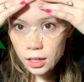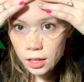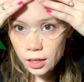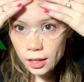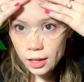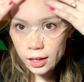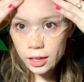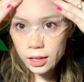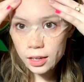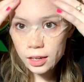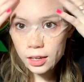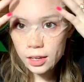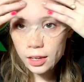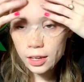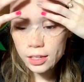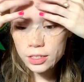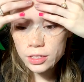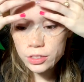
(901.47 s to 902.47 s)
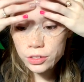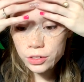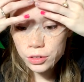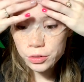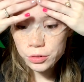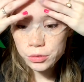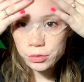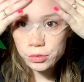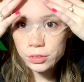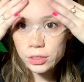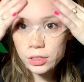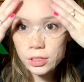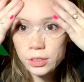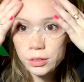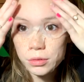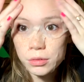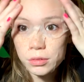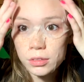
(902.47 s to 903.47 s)
like, it's still
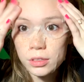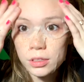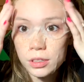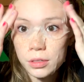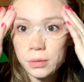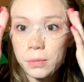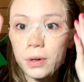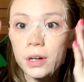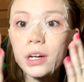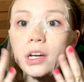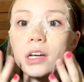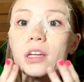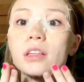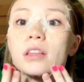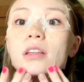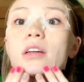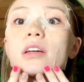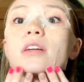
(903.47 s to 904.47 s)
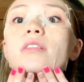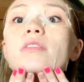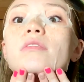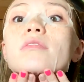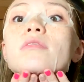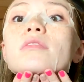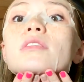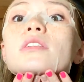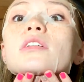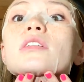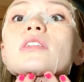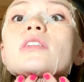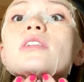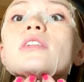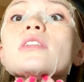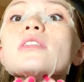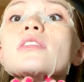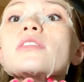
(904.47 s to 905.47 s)
really, really wet and like
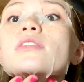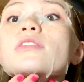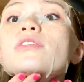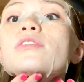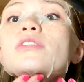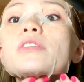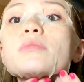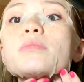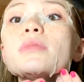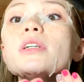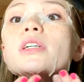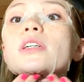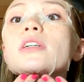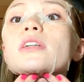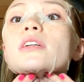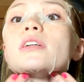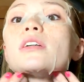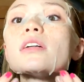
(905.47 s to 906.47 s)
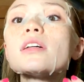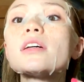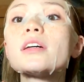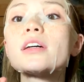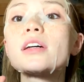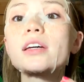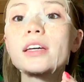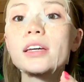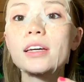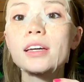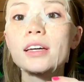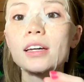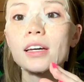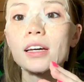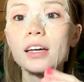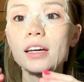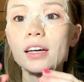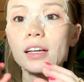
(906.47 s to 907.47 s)
really droopy.
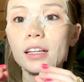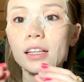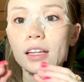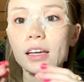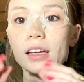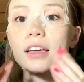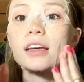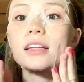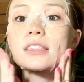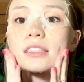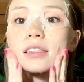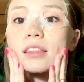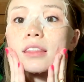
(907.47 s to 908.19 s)
Like it's